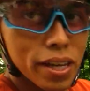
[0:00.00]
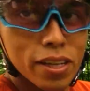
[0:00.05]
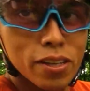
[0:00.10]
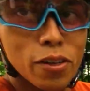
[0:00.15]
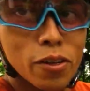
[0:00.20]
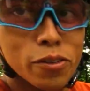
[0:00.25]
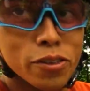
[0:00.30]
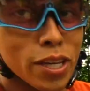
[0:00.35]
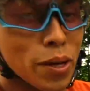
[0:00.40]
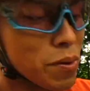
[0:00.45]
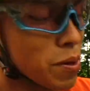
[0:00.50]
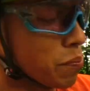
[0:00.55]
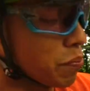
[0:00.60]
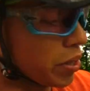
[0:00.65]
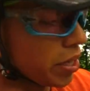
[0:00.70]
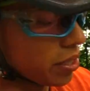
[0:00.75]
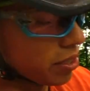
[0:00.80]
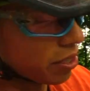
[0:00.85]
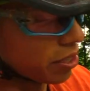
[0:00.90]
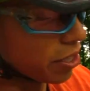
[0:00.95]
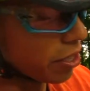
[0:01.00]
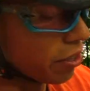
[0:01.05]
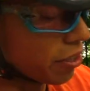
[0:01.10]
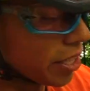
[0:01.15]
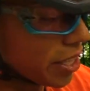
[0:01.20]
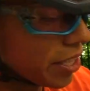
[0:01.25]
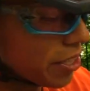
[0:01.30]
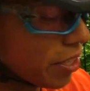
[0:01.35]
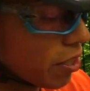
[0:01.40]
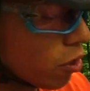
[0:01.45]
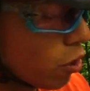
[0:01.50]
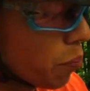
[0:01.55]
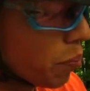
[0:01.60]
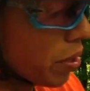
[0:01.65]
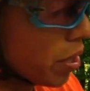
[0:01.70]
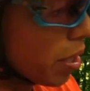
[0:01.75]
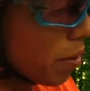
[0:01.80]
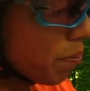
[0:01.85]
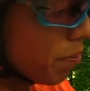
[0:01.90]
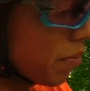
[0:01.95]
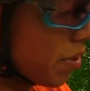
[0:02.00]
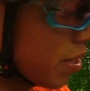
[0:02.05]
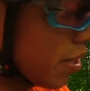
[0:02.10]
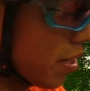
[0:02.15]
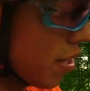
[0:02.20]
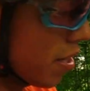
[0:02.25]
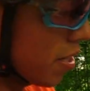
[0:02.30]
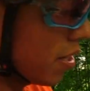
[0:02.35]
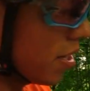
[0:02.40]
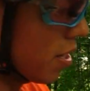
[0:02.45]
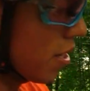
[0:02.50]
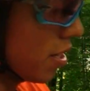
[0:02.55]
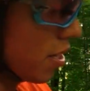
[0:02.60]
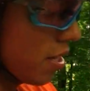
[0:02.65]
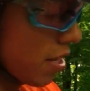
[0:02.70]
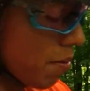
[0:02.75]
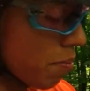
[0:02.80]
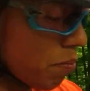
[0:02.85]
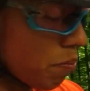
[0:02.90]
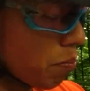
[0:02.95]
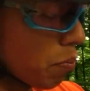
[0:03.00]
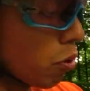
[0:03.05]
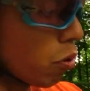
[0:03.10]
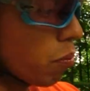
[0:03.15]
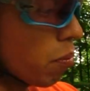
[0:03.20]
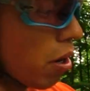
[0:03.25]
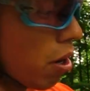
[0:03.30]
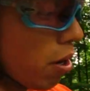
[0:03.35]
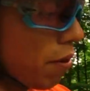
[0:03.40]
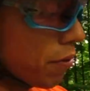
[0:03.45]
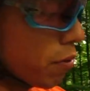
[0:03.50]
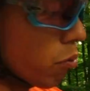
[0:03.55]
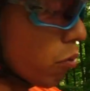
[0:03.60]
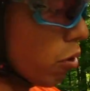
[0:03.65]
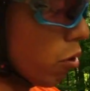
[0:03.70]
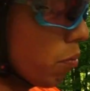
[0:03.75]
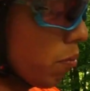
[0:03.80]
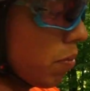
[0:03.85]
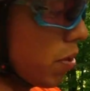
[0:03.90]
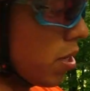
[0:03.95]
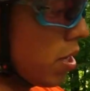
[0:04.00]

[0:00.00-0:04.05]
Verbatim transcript: that closed on me, but still easy to open up. Boom, off the rope,